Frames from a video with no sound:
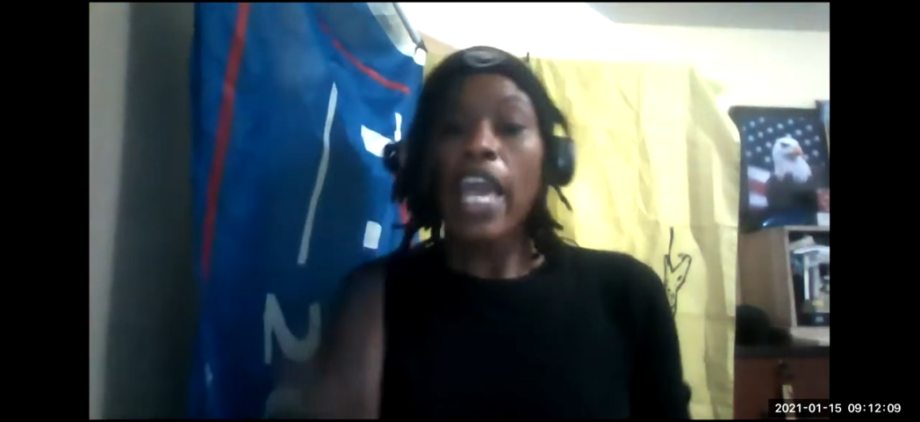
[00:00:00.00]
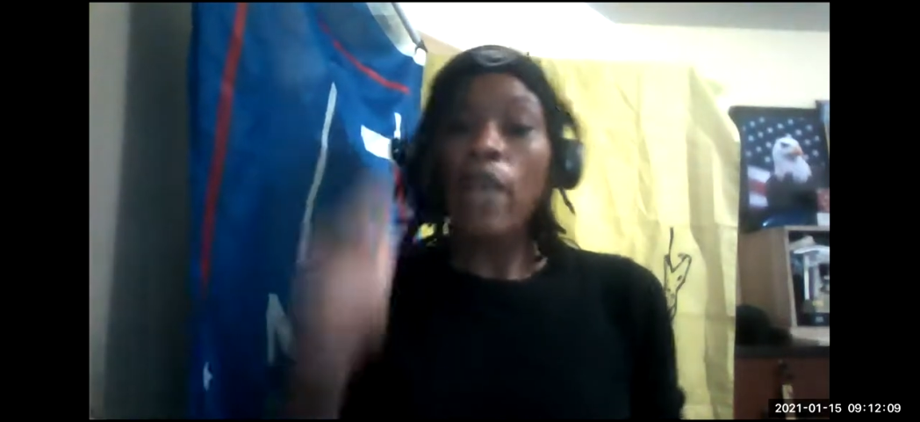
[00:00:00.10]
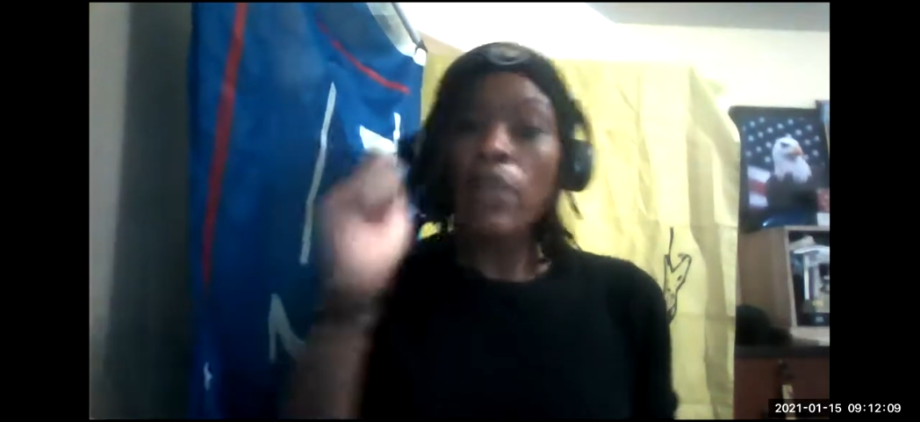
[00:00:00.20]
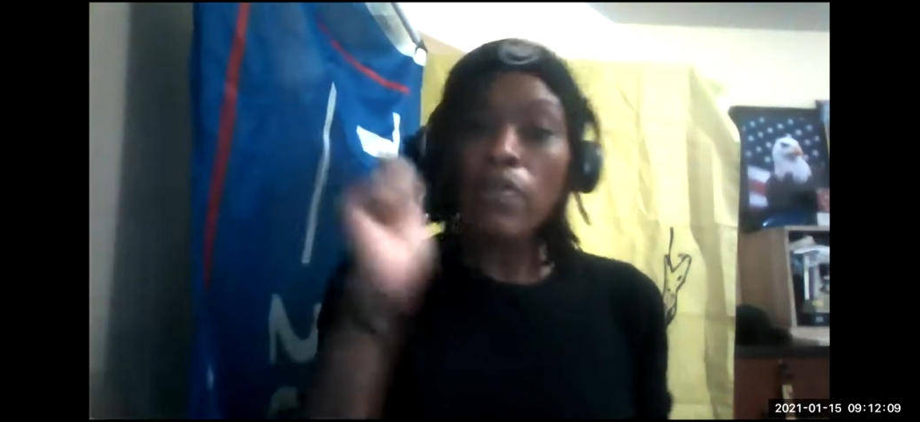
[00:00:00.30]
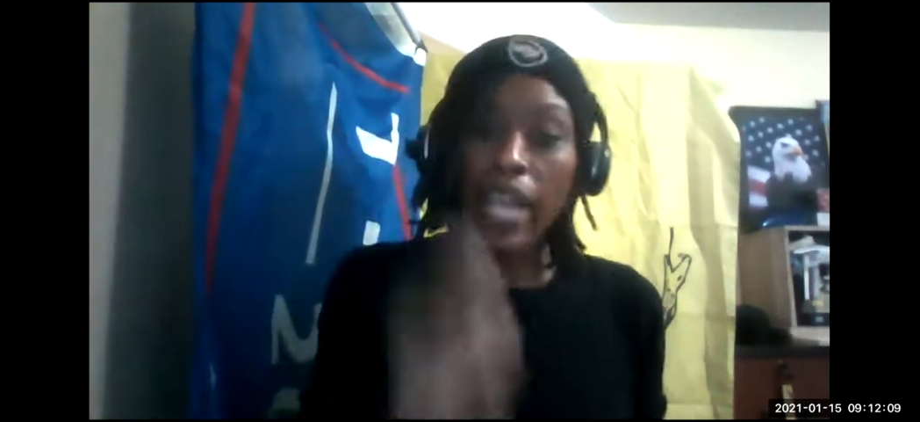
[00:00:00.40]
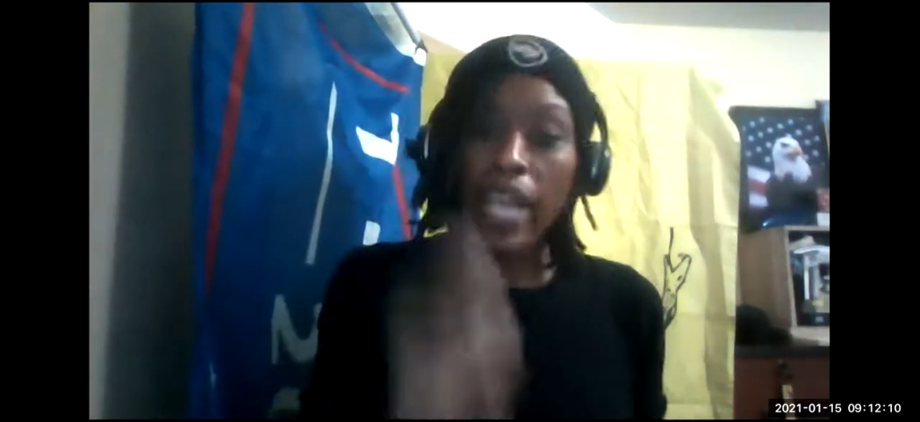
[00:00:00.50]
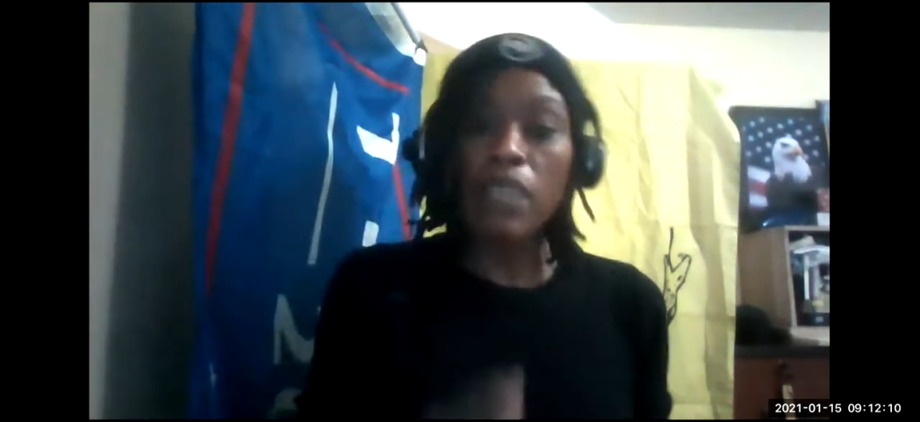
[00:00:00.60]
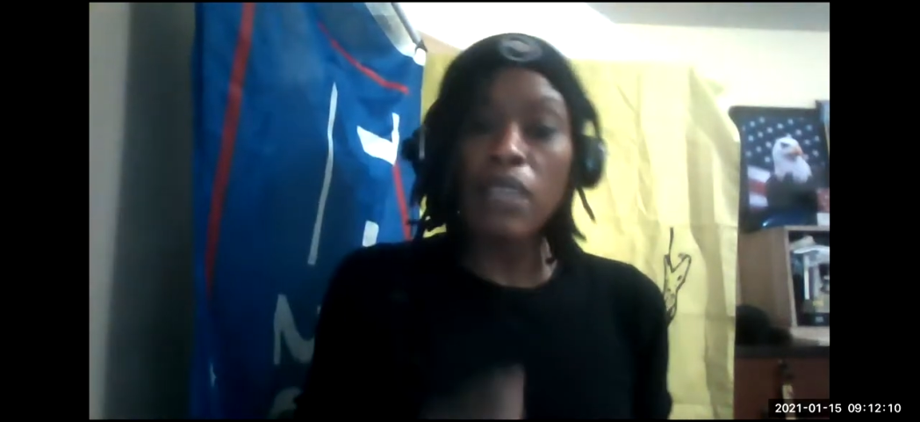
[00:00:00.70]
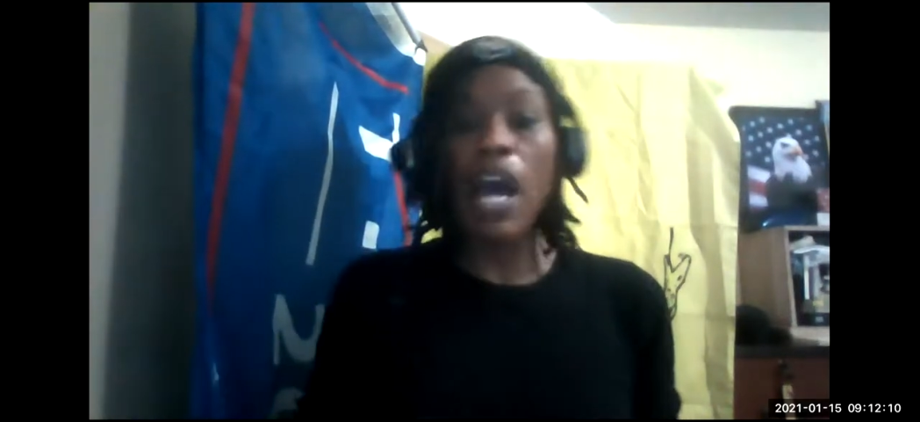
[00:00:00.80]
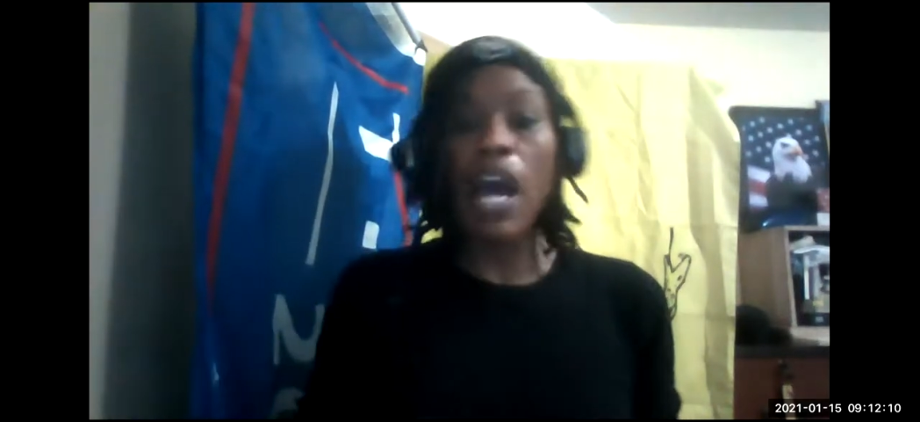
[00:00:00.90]
and we make
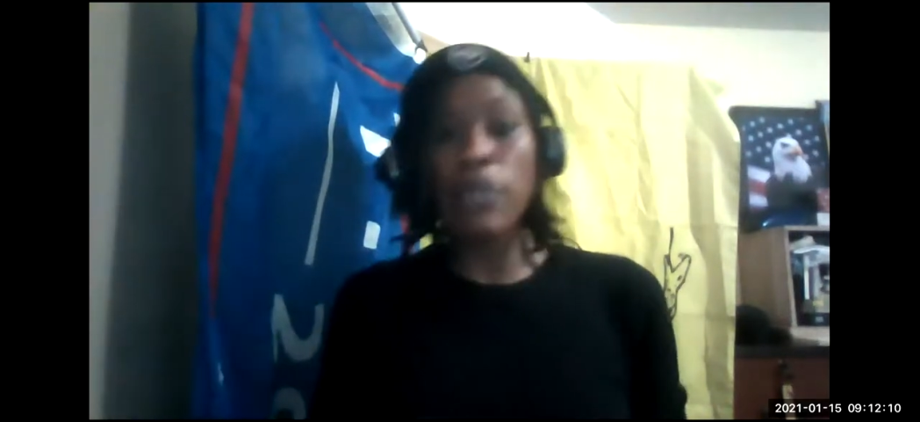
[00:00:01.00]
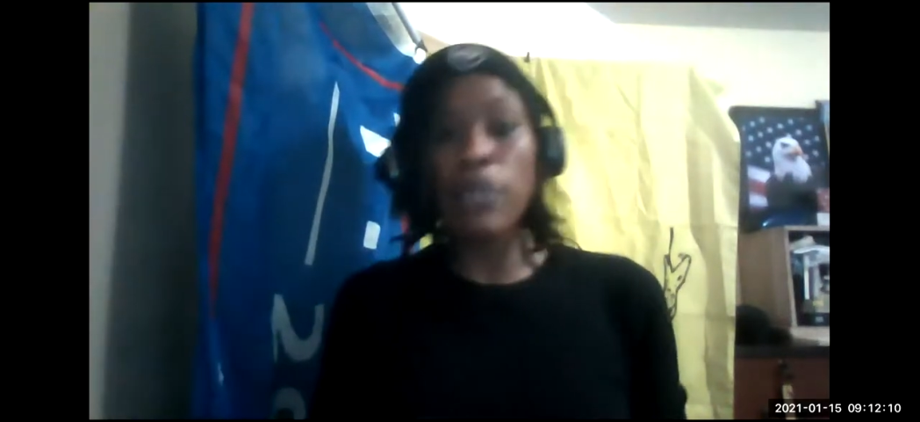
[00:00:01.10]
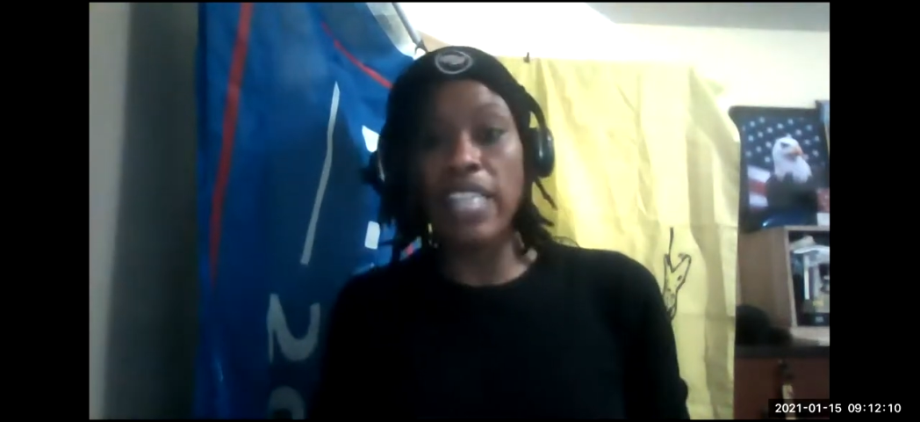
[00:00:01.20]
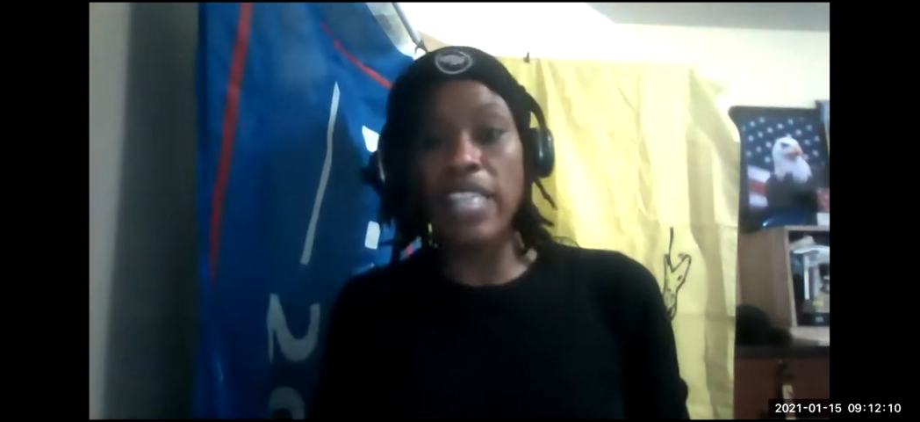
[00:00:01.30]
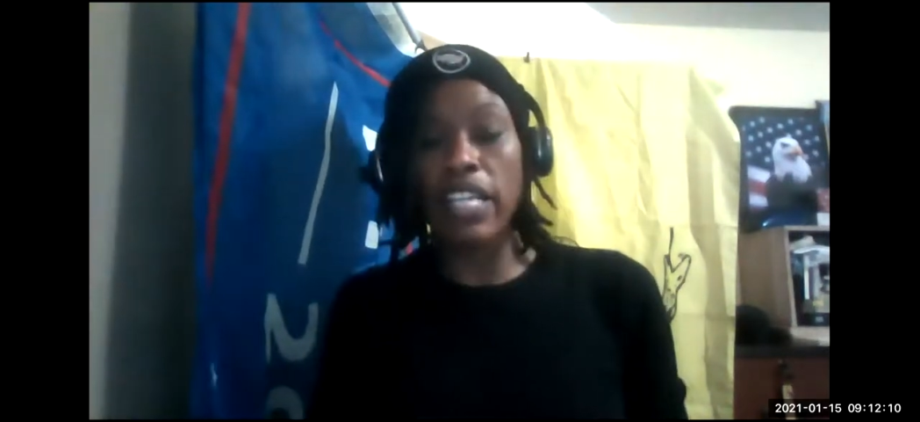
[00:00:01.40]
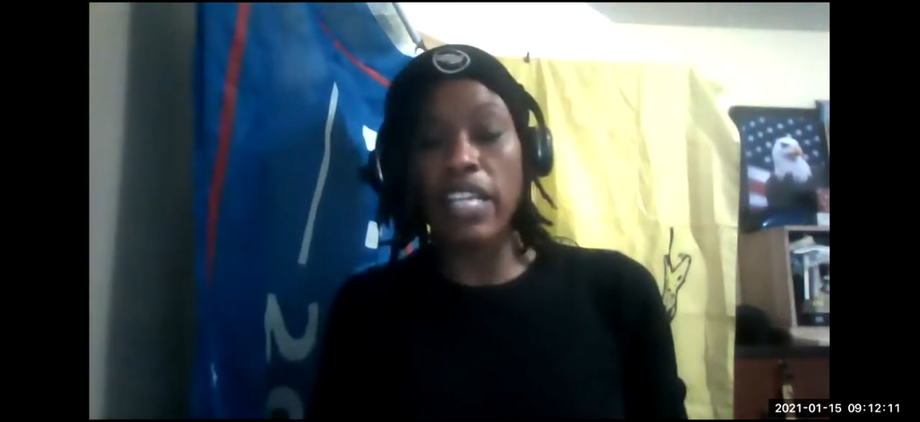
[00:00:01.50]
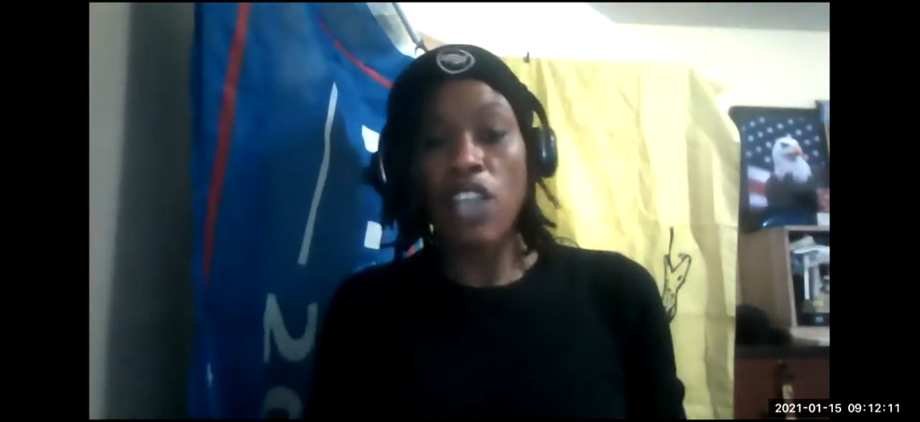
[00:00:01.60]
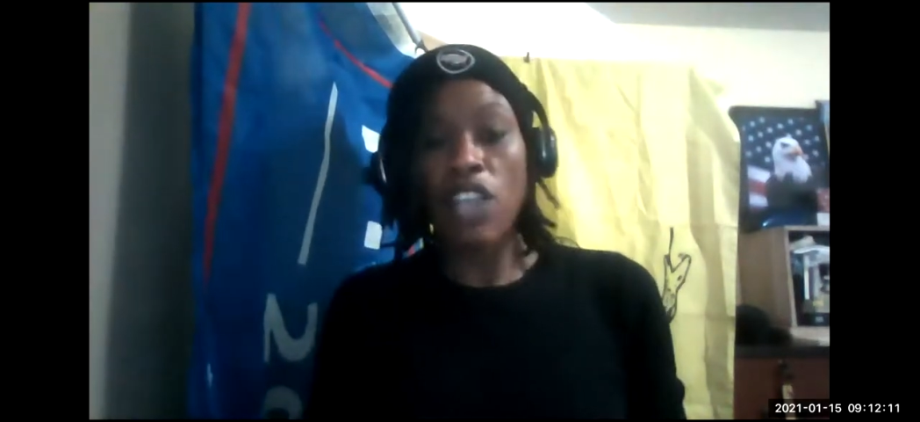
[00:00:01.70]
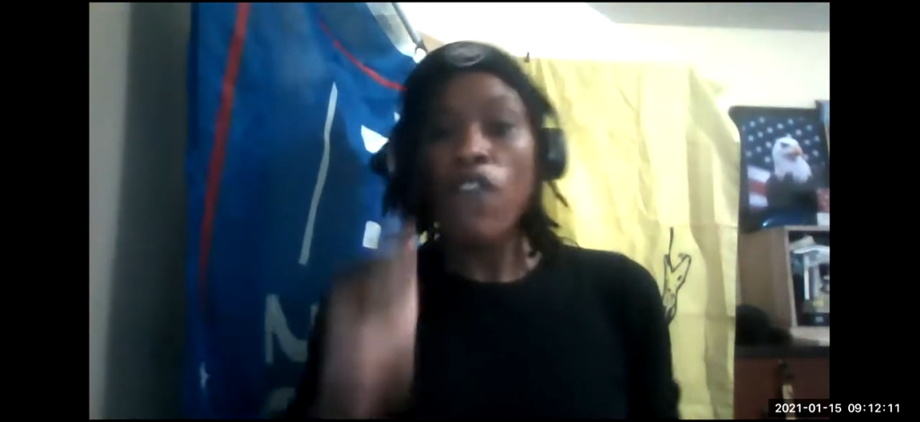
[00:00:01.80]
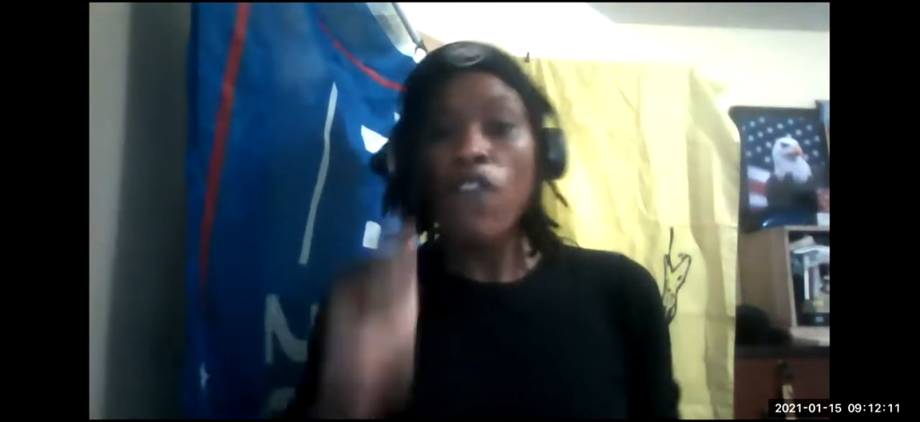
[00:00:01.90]
them compensate us